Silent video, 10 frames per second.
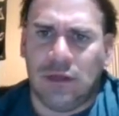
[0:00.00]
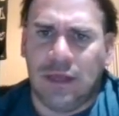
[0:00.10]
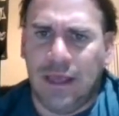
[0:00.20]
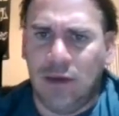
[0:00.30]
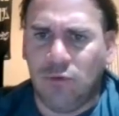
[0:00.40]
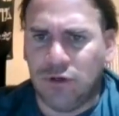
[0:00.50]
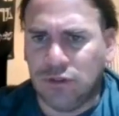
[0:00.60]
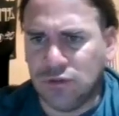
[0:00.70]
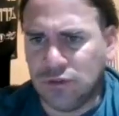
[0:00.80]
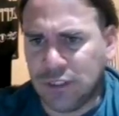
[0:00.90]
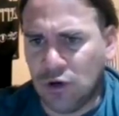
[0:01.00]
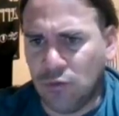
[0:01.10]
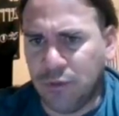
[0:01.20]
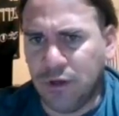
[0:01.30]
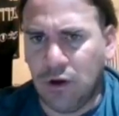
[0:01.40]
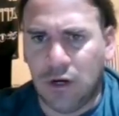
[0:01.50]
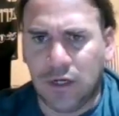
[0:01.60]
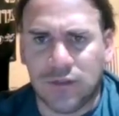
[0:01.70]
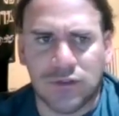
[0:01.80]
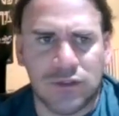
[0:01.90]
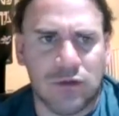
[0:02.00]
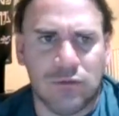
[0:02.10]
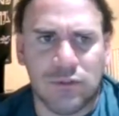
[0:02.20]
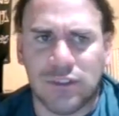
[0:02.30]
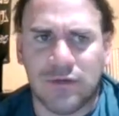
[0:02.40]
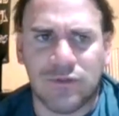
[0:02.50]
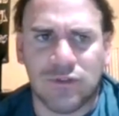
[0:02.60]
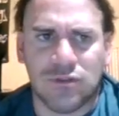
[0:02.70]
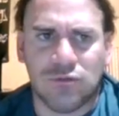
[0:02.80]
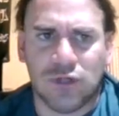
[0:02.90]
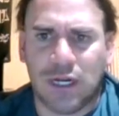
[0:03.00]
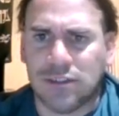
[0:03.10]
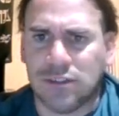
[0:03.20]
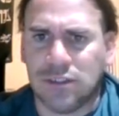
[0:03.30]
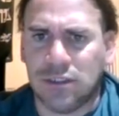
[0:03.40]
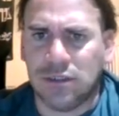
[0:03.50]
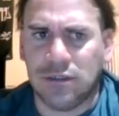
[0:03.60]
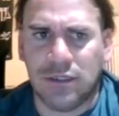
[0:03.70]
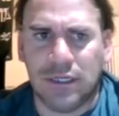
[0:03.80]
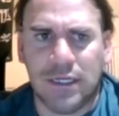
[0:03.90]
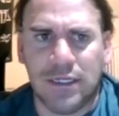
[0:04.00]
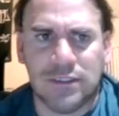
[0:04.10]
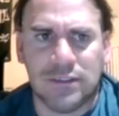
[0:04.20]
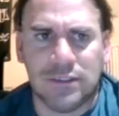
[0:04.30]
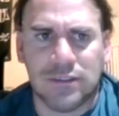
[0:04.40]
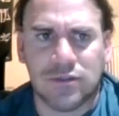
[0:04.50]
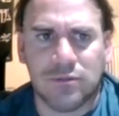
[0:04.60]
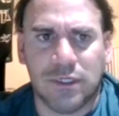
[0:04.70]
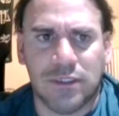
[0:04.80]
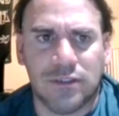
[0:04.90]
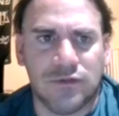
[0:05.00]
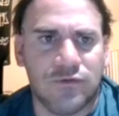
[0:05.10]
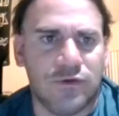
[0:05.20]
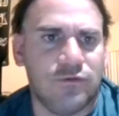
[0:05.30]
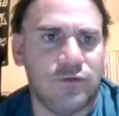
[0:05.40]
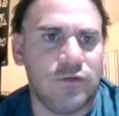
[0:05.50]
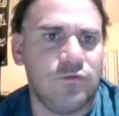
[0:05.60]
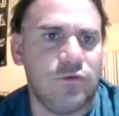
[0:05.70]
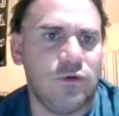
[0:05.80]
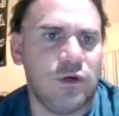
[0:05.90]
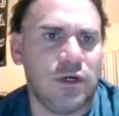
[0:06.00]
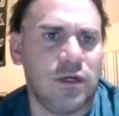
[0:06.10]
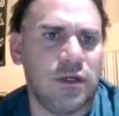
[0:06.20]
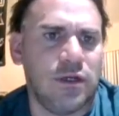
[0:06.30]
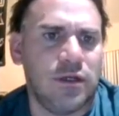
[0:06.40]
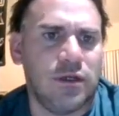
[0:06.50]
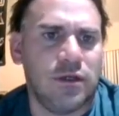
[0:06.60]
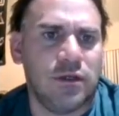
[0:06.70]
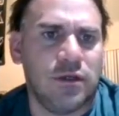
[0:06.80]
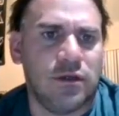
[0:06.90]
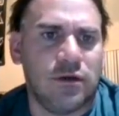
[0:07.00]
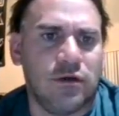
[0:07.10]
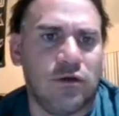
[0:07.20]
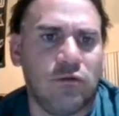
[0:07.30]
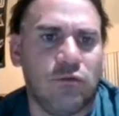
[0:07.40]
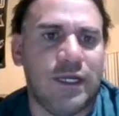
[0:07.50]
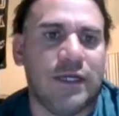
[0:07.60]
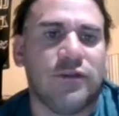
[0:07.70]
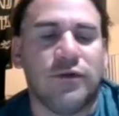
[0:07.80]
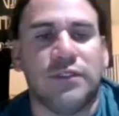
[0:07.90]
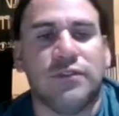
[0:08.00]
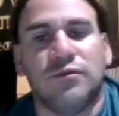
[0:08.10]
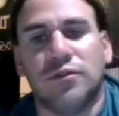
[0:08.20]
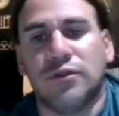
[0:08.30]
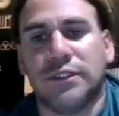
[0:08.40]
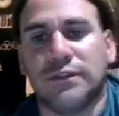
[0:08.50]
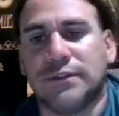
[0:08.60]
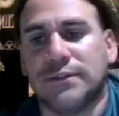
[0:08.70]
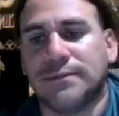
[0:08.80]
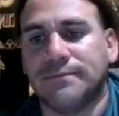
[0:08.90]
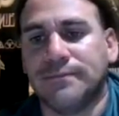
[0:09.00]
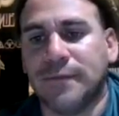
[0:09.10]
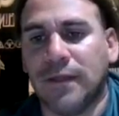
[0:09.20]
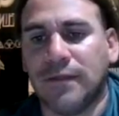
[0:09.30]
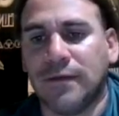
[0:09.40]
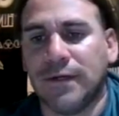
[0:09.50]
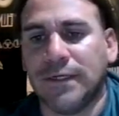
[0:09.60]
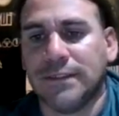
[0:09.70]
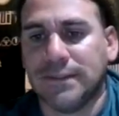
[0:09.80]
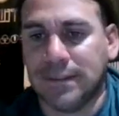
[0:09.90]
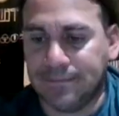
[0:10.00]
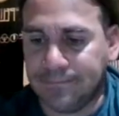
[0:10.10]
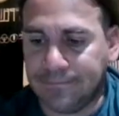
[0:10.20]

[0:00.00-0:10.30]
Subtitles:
And we are using OPR, so we just have to subtract here. 86 minus 54. We got 32 degrees. Nothing crazy.